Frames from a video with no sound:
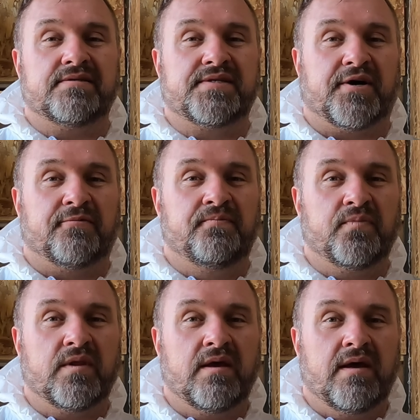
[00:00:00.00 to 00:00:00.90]
So
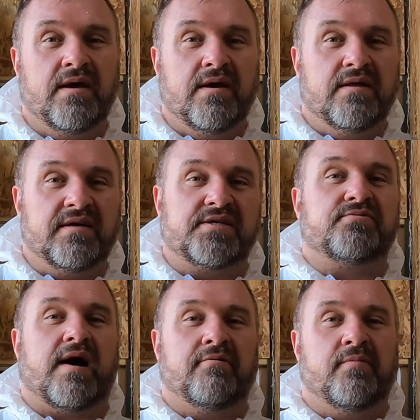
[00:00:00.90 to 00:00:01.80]
this is
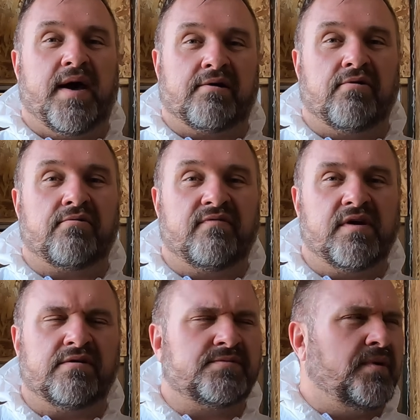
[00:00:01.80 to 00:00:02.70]
Ryan with Backroad
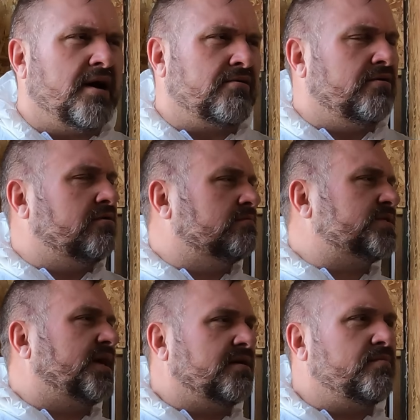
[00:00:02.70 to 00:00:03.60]
Reviews, Backroad
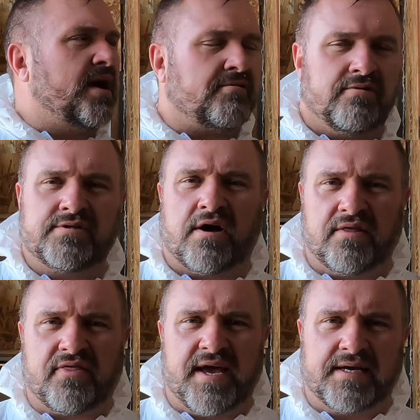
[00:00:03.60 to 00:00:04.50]
Homesteading, Backroads, all
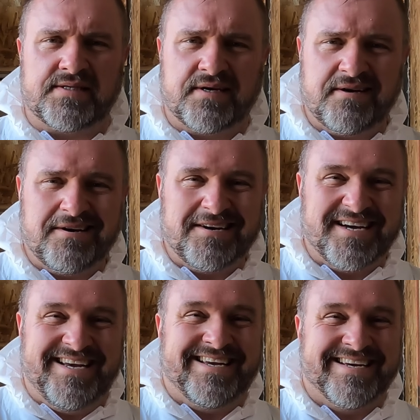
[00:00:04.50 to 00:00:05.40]
the things.
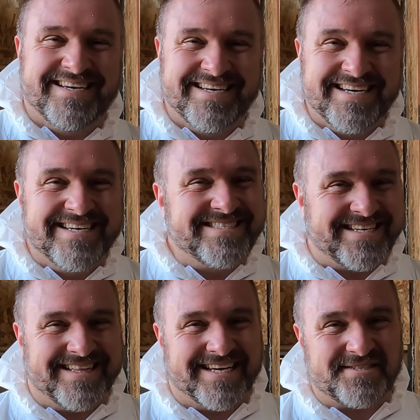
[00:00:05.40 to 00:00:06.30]
See
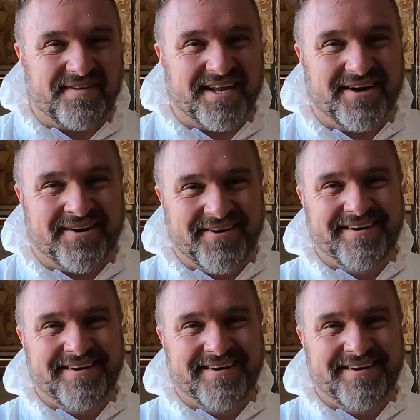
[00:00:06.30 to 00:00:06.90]
you in the next video.